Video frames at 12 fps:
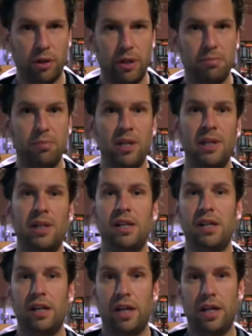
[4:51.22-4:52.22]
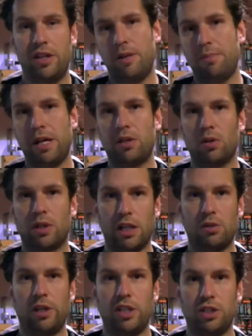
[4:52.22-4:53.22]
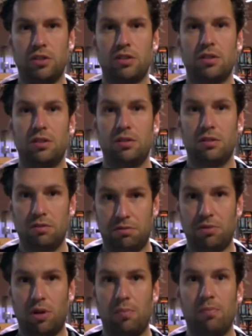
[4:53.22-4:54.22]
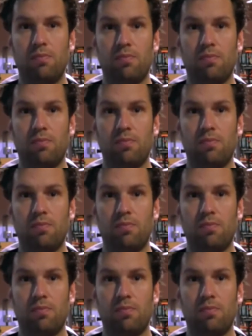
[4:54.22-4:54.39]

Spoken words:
RM, and then make your calculations from